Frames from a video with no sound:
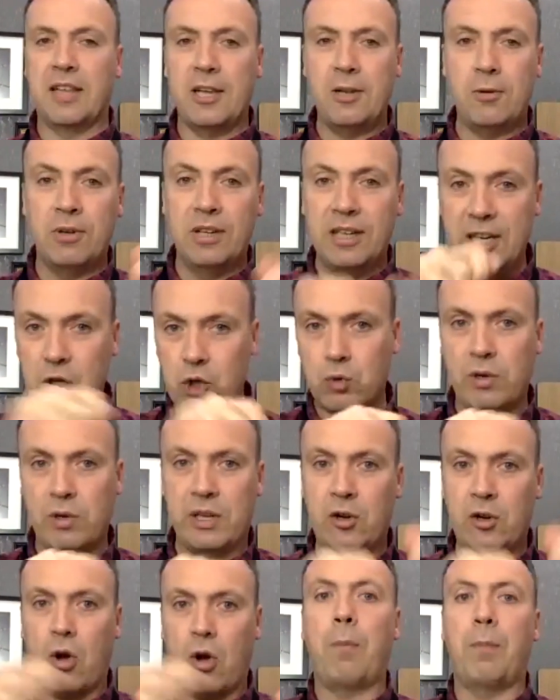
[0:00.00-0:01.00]
You literally
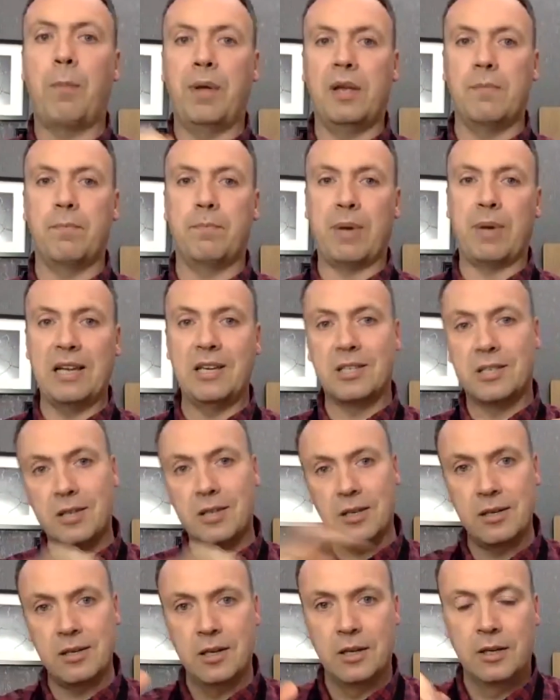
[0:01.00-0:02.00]
copy and paste
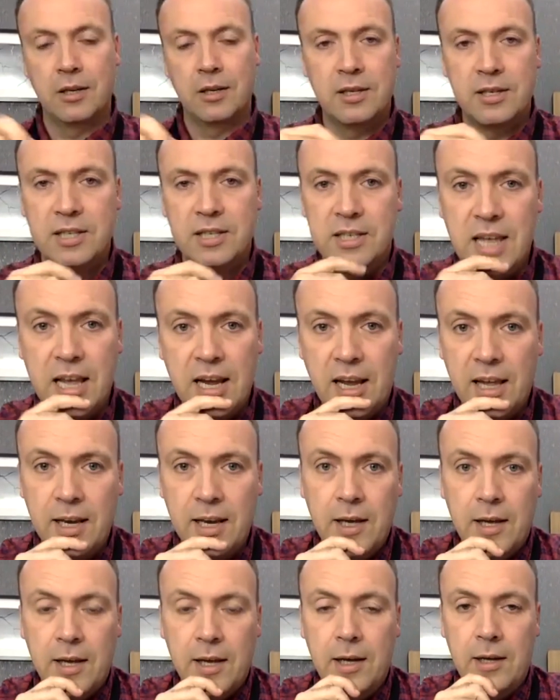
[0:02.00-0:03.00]
and stick in
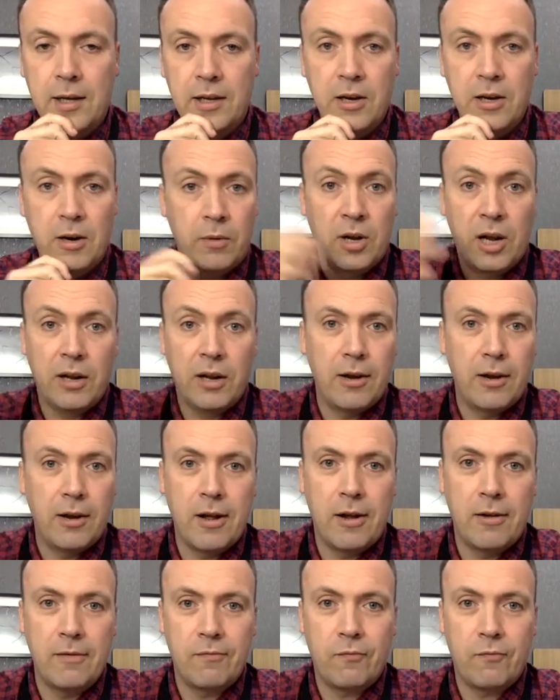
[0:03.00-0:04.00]
and
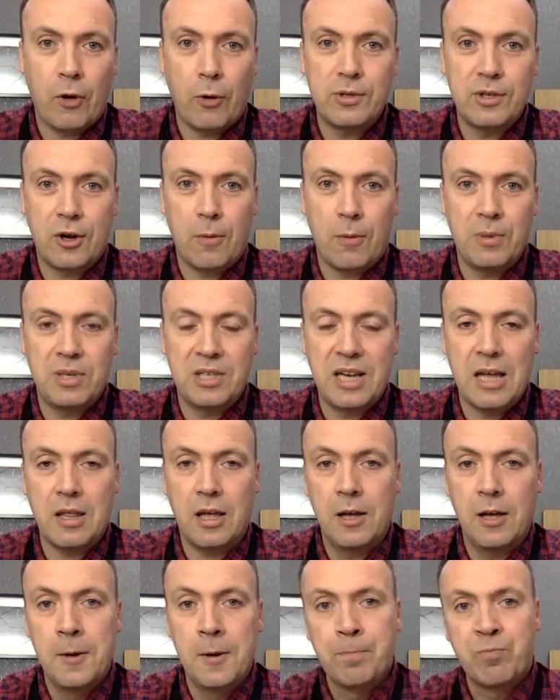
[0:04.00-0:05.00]
photocopy together.